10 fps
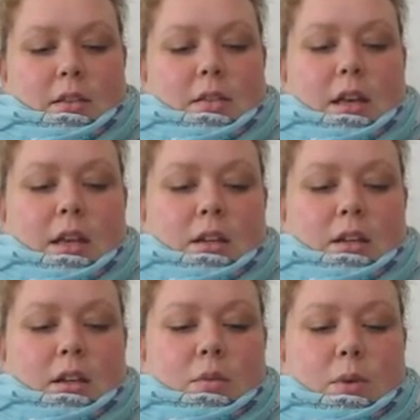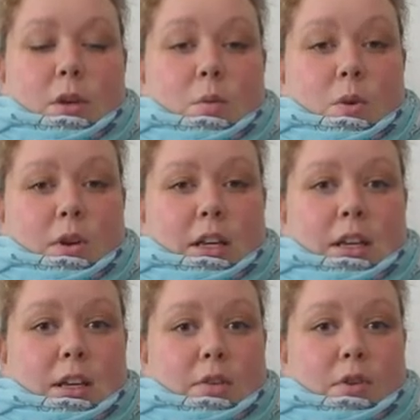Then when you're
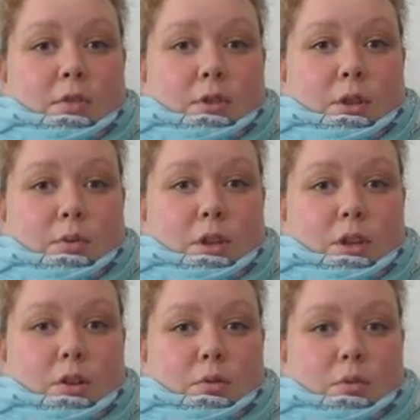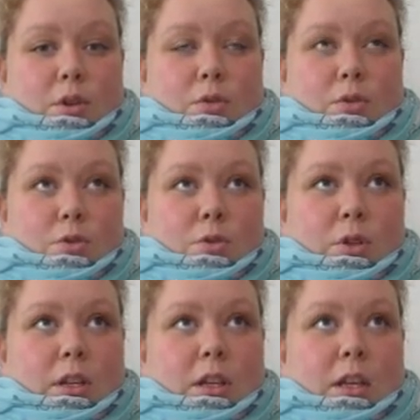walking around Tokyo, you
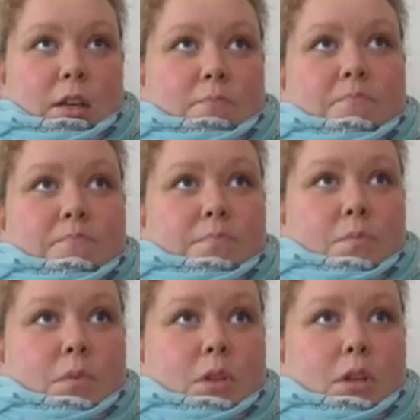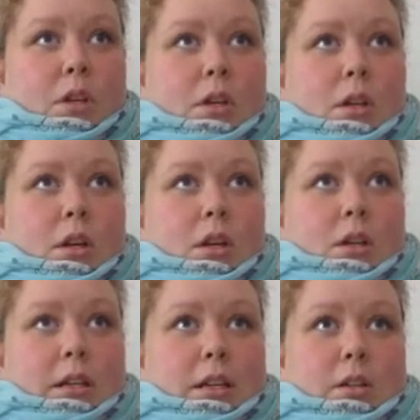usually
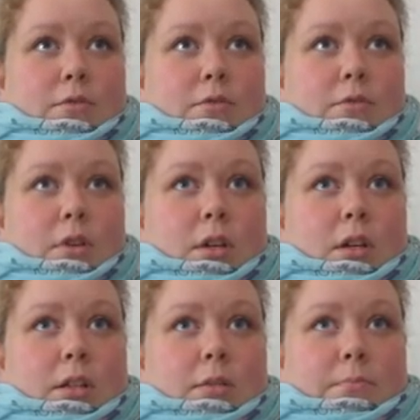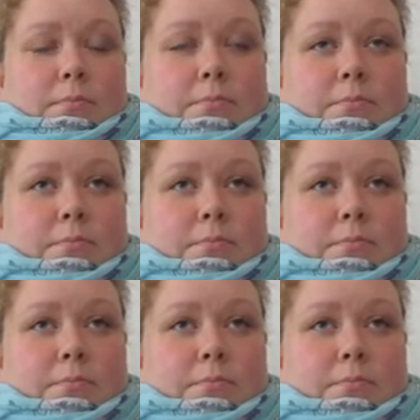need to